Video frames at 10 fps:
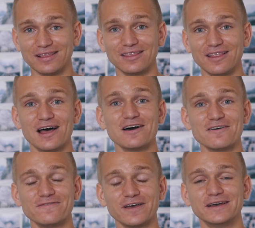
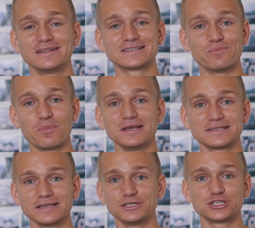love. It's
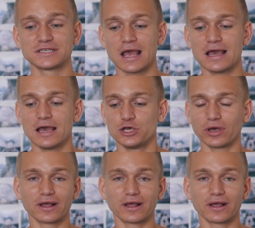amazing. You